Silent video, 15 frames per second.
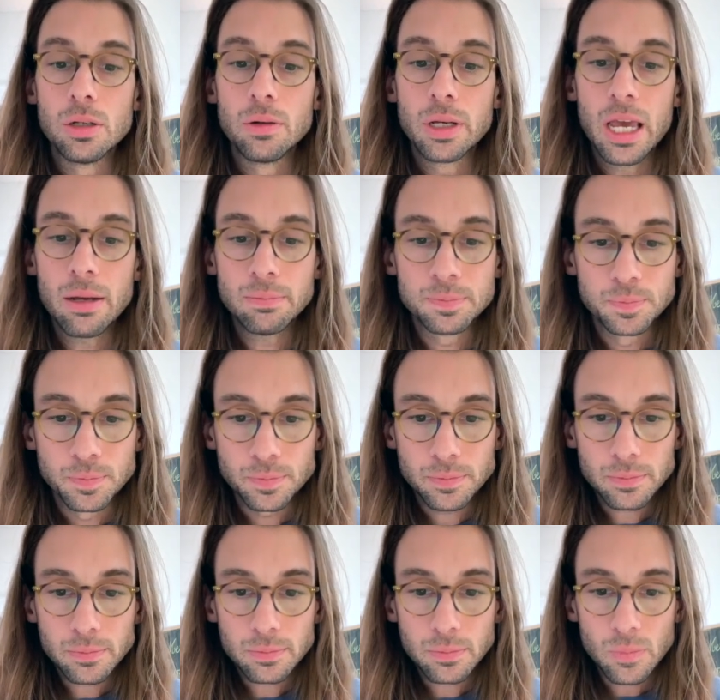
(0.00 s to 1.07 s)
Okay,
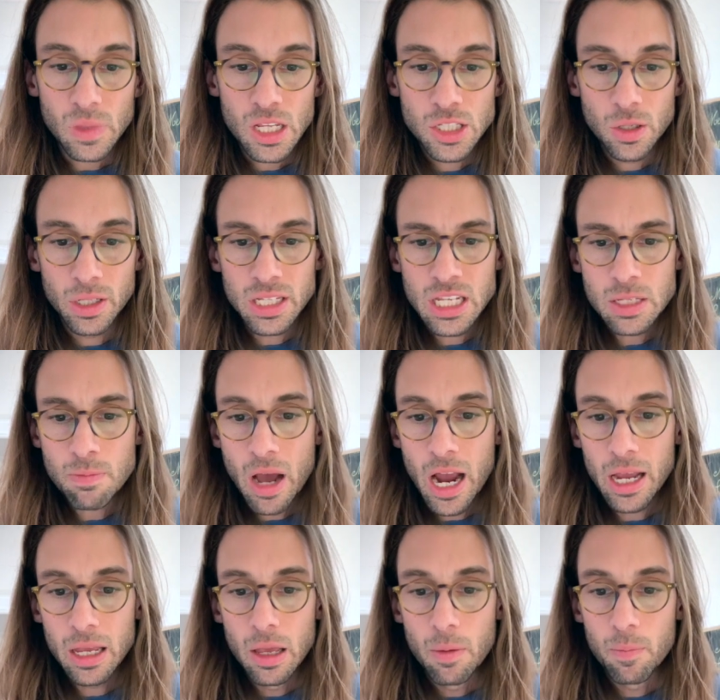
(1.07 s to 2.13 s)
so this is
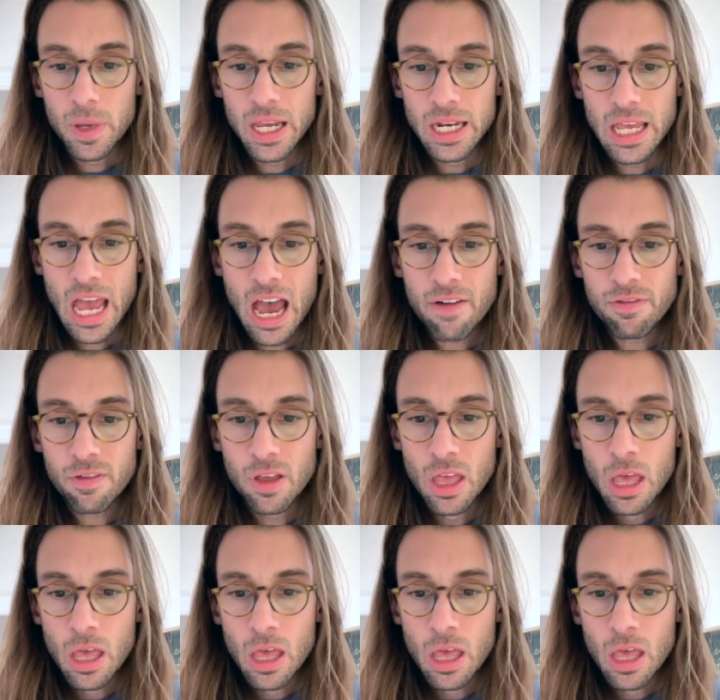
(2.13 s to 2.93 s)
my PDF.